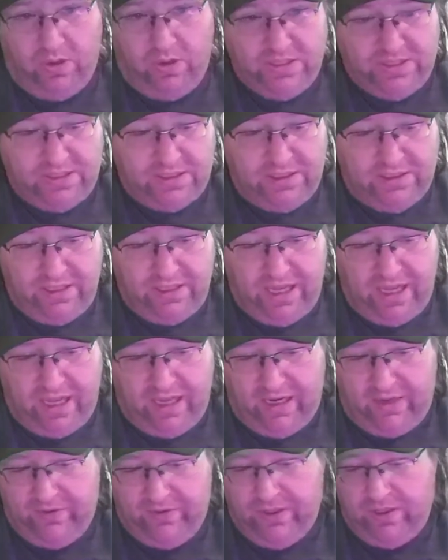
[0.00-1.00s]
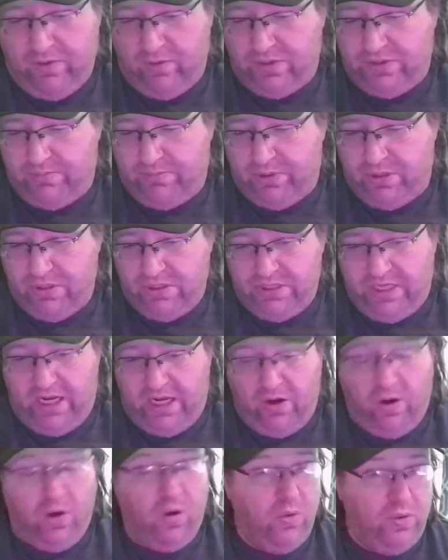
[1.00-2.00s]
that did that. I think it was the person
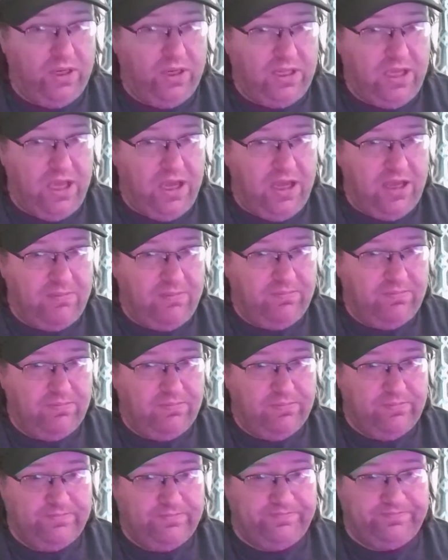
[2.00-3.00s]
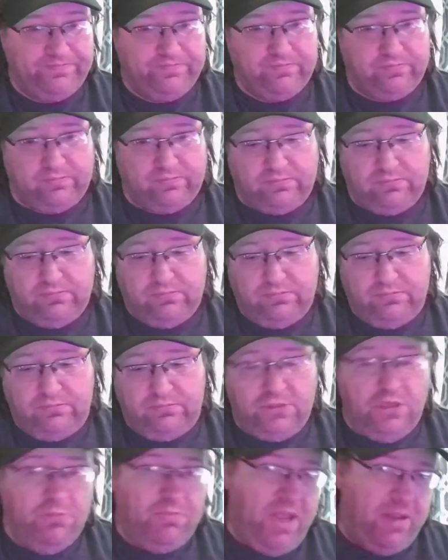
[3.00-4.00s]
that owned the game.
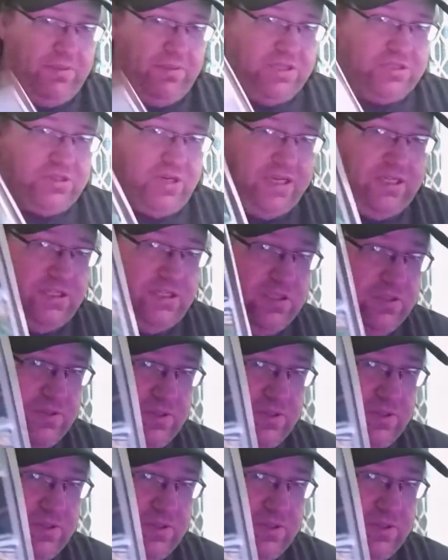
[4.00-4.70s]
Maybe they tried to use